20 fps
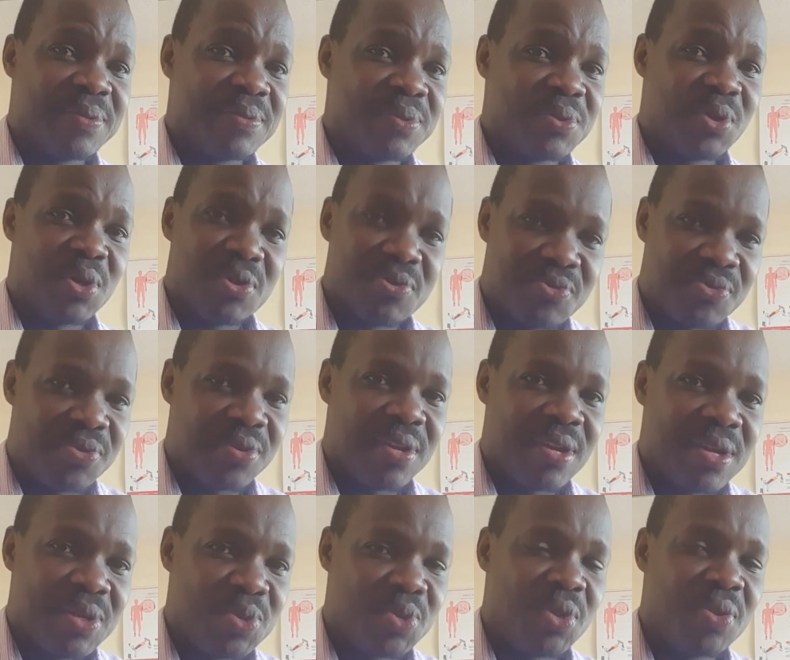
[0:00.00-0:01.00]
don't
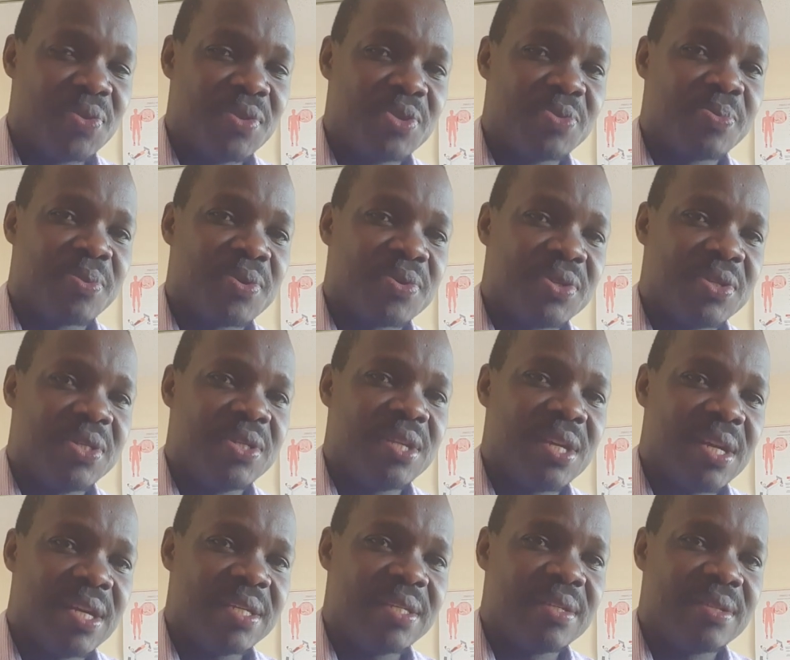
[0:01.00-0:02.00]
fear doing this
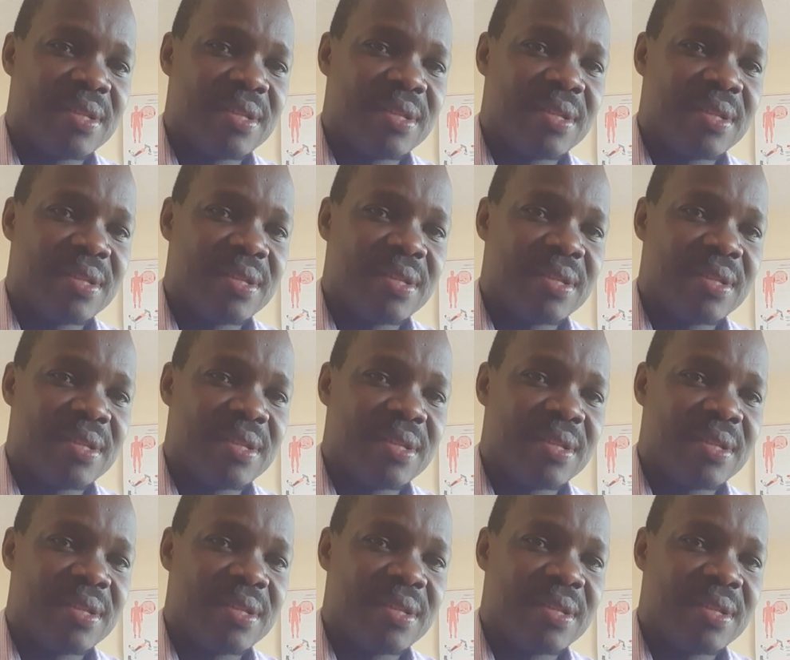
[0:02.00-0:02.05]
procedure.